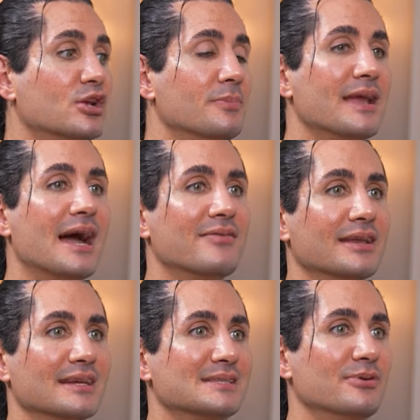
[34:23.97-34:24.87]
they could be
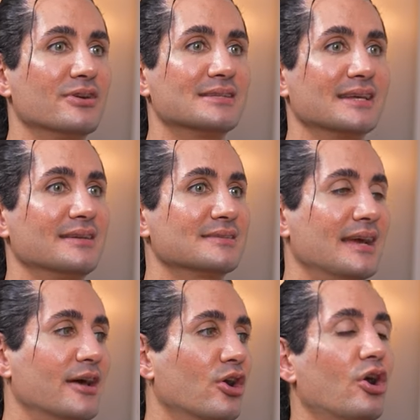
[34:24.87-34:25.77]
having an experience that
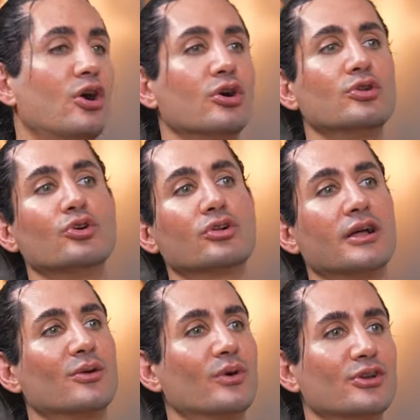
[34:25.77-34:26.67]
doesn't at all
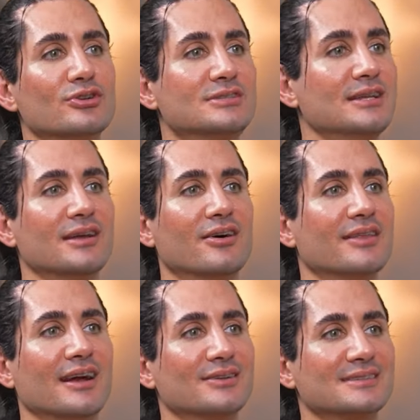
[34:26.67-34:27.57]
look like what you're seeing on the